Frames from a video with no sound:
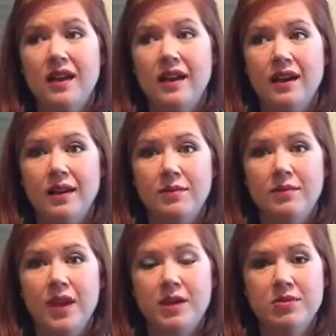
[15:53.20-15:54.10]

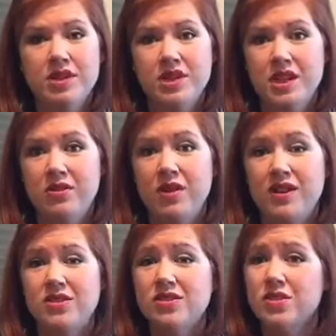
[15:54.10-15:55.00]
I appreciate you
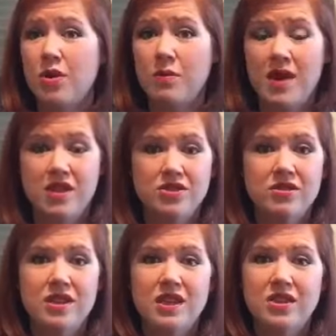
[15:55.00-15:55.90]
guys so much.
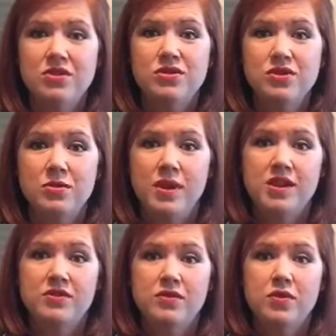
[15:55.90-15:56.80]
Thank you so
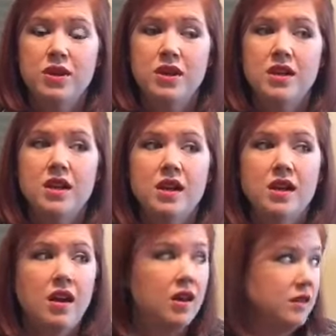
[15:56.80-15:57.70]
much for
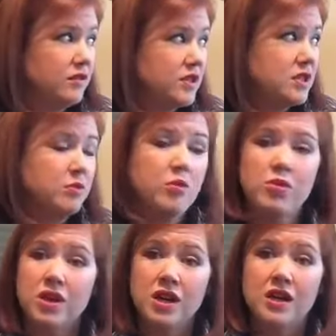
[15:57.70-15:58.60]
all of the
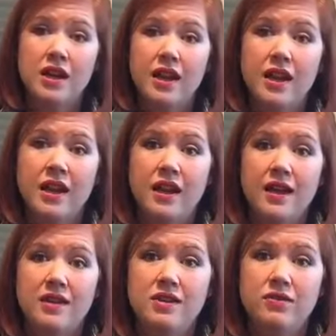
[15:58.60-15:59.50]
support
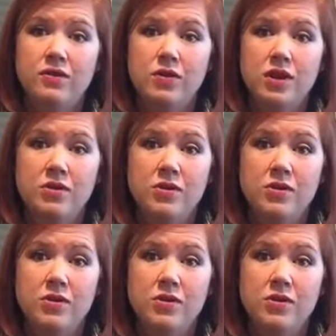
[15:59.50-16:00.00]
and for